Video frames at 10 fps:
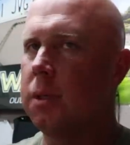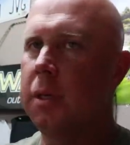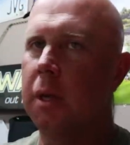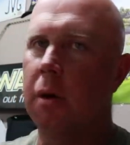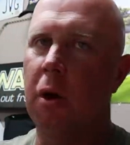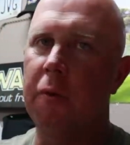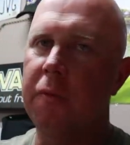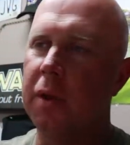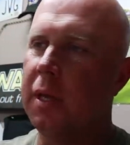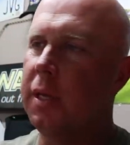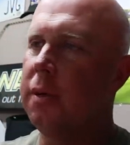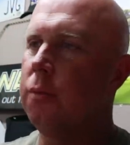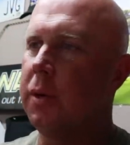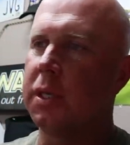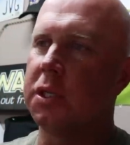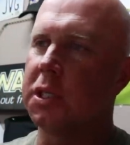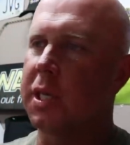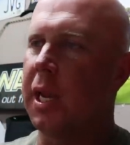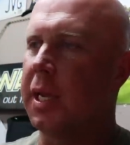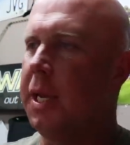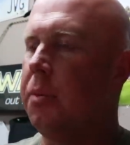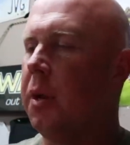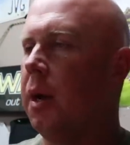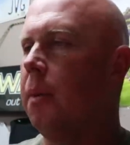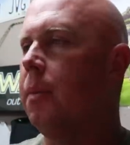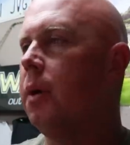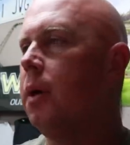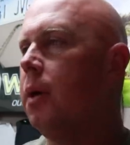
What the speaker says: you know, hopefully we can just kind of keep it up.